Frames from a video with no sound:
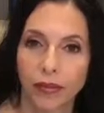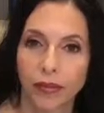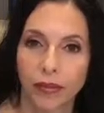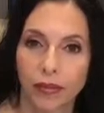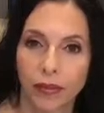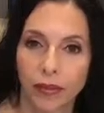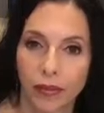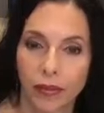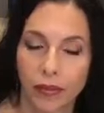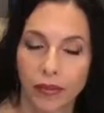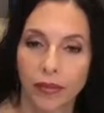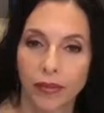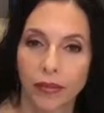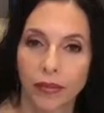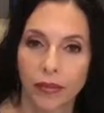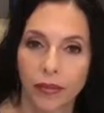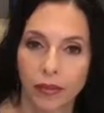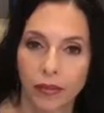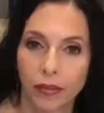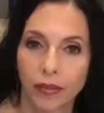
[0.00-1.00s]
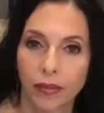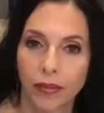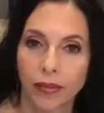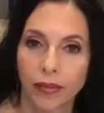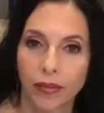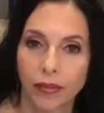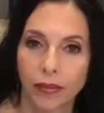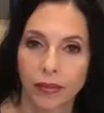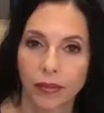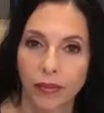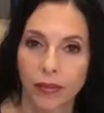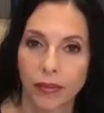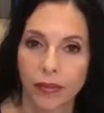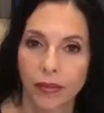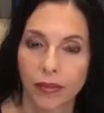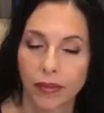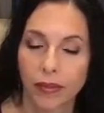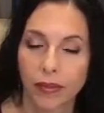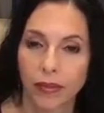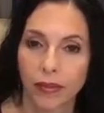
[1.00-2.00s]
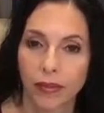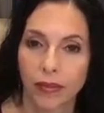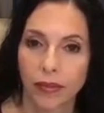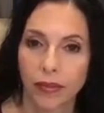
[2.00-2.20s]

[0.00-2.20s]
No words are spoken by the person on screen.